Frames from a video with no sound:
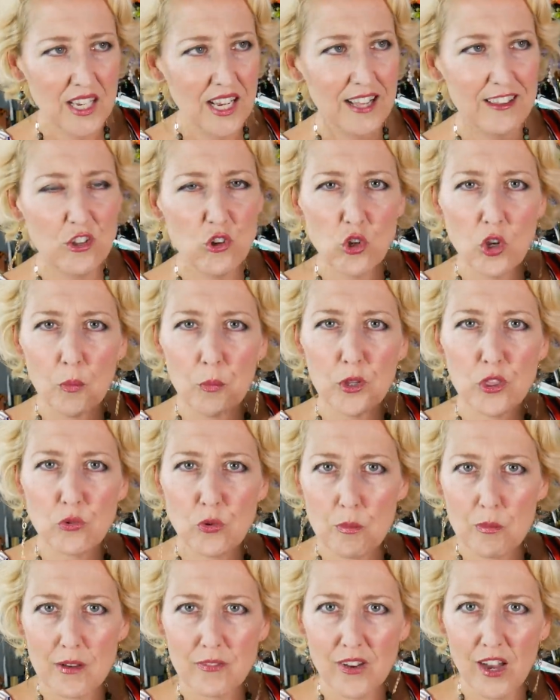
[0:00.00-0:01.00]
And then you could put
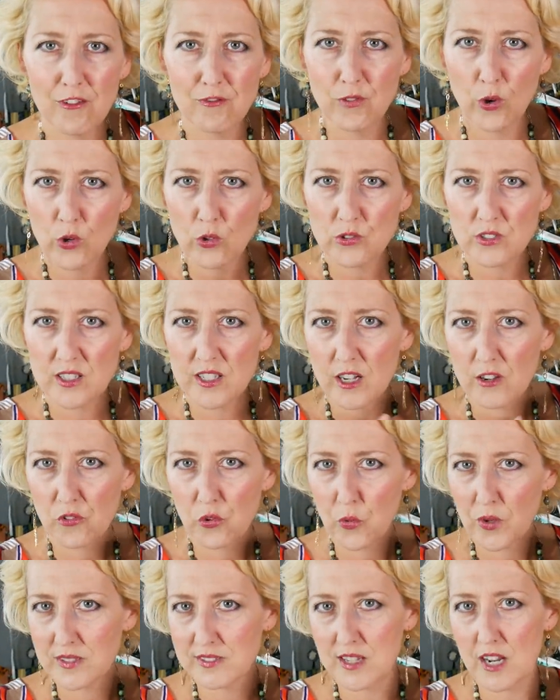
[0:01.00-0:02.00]
three by five photos in there if
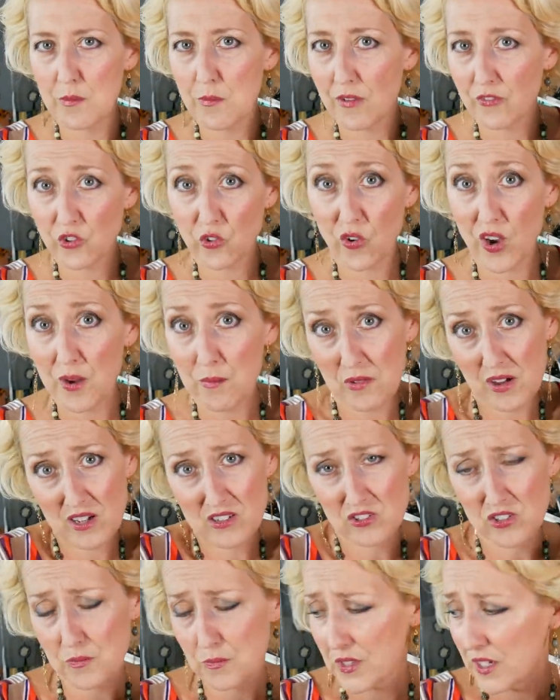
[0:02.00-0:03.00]
you want to send them off to grandma
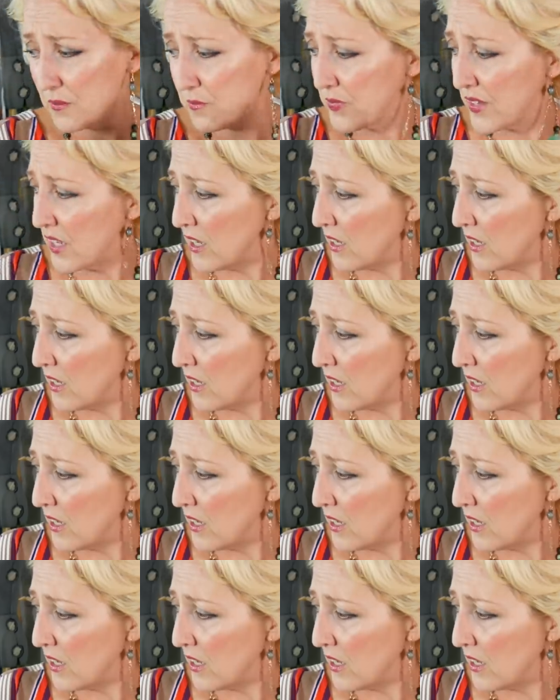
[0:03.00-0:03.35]
or something.